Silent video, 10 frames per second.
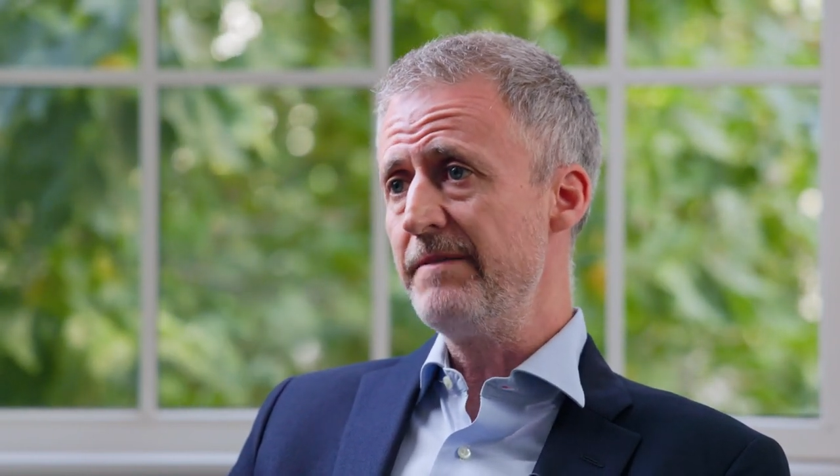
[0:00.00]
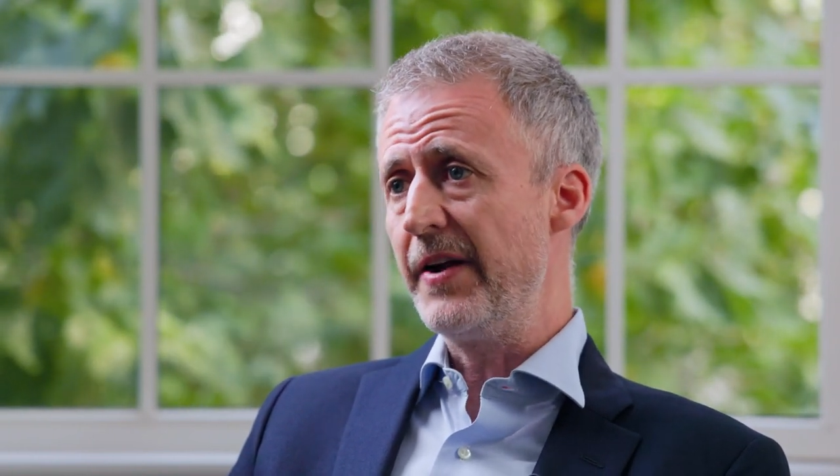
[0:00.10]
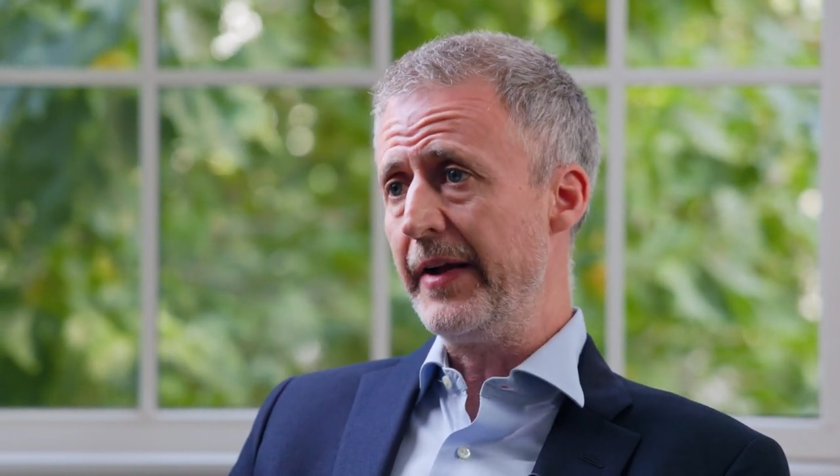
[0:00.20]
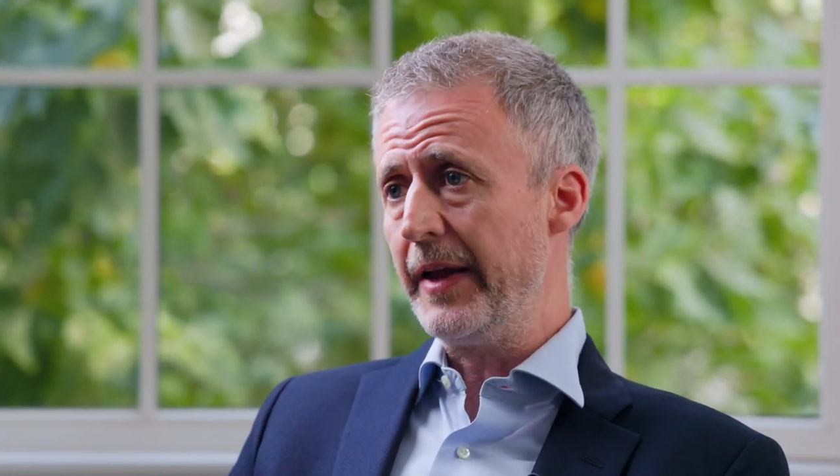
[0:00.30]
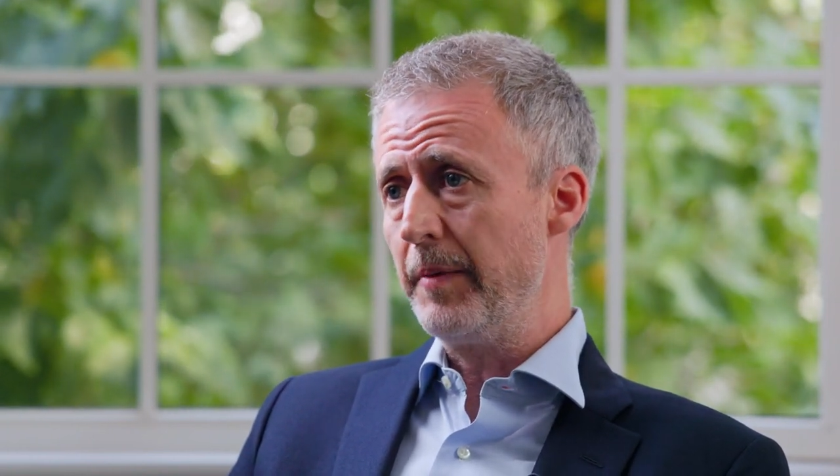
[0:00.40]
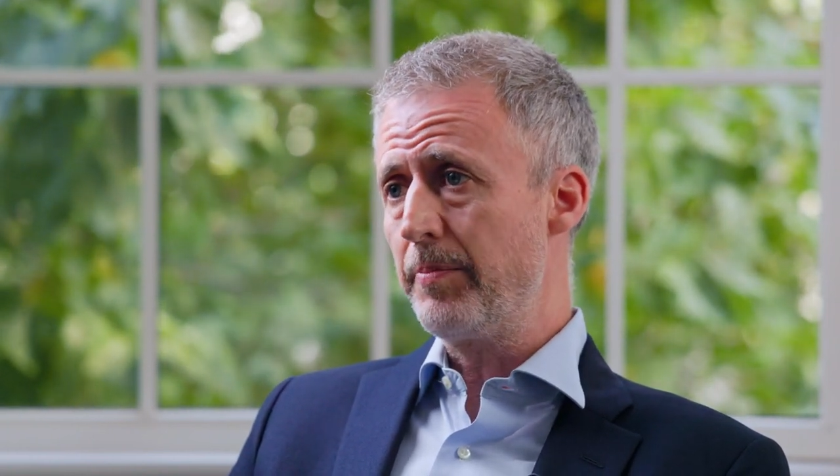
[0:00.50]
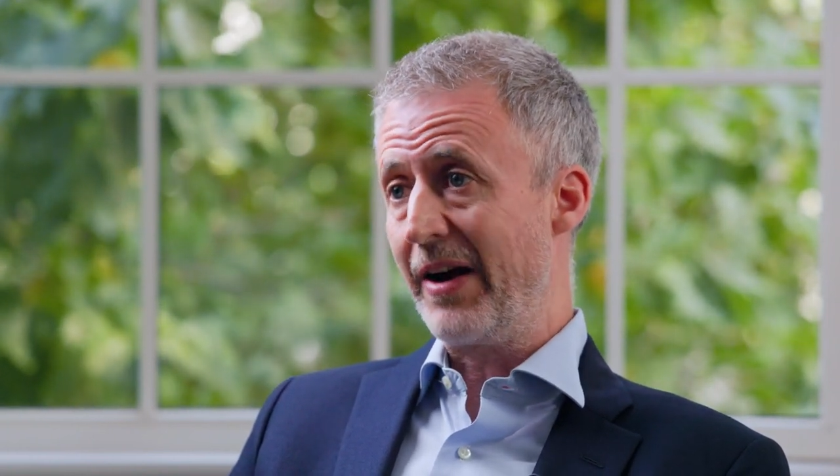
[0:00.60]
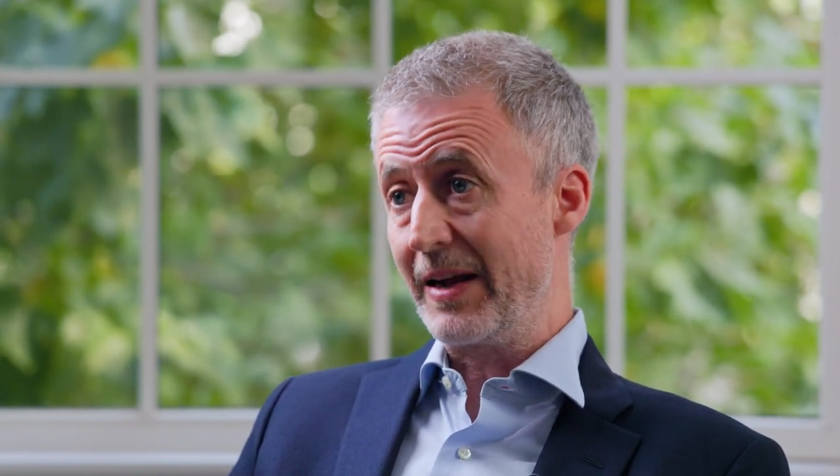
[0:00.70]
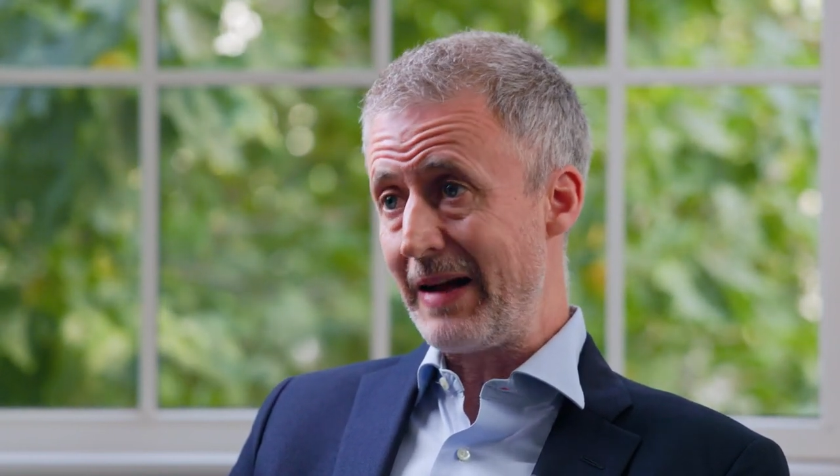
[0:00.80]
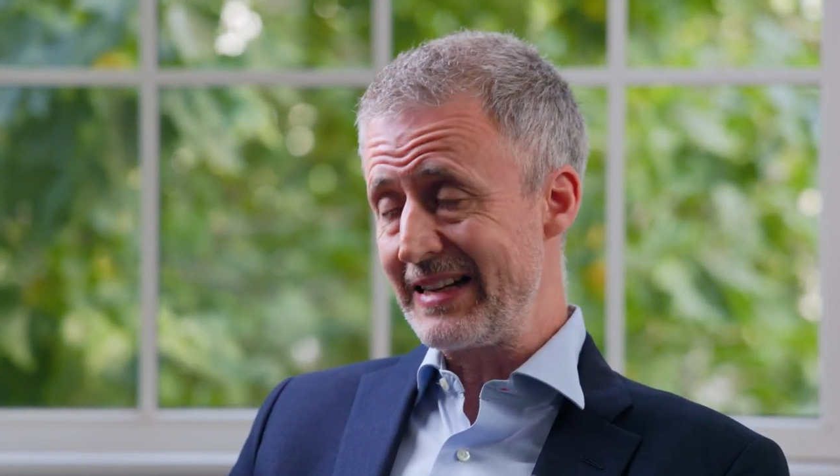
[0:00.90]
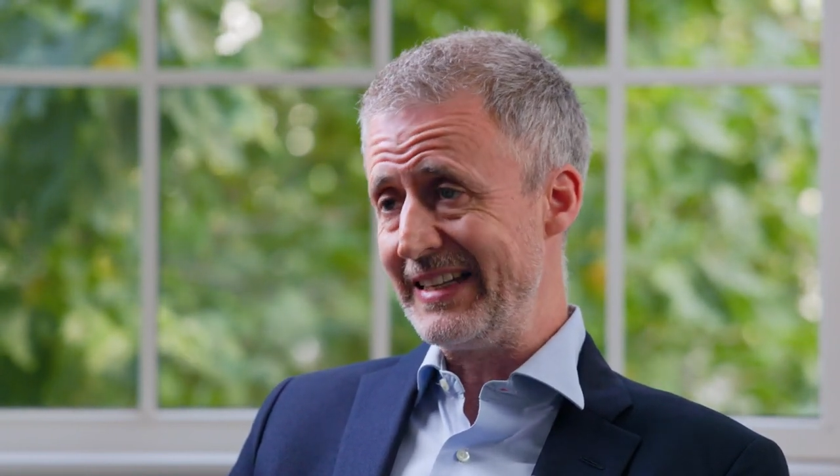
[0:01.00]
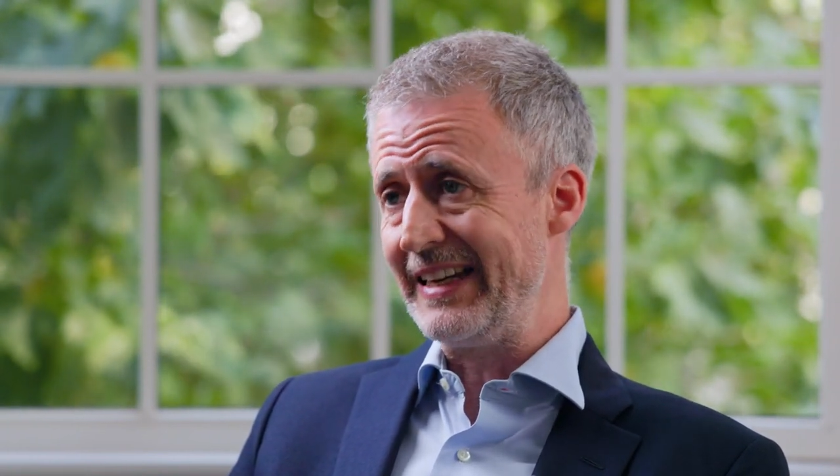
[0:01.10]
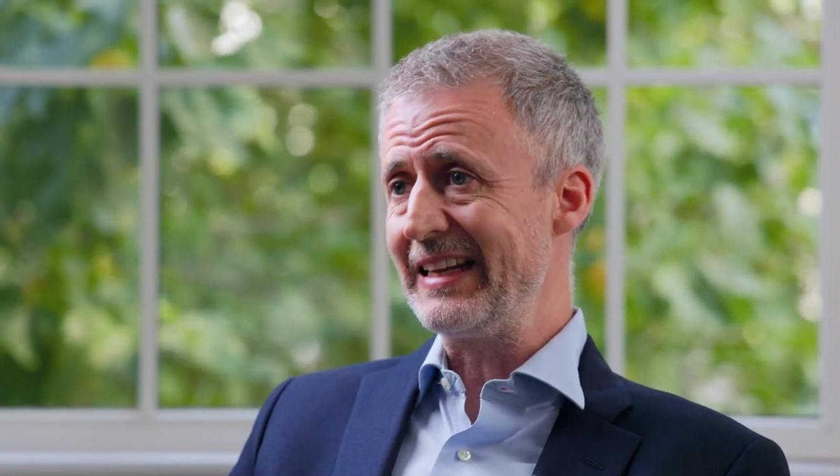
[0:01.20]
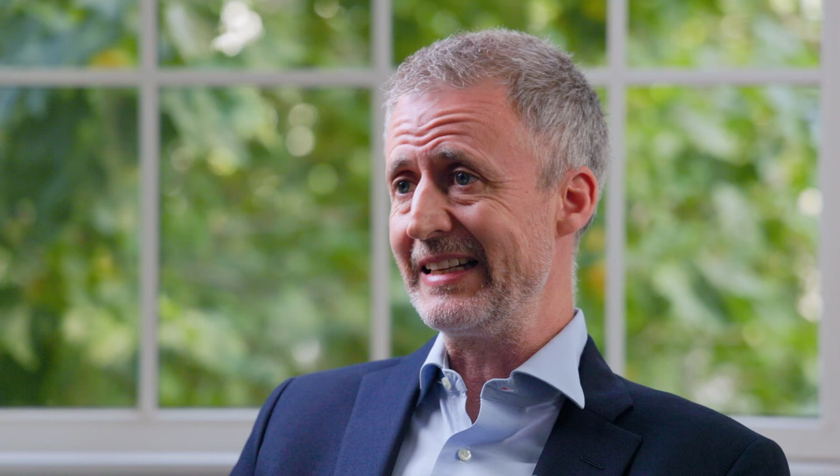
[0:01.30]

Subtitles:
very pragmatic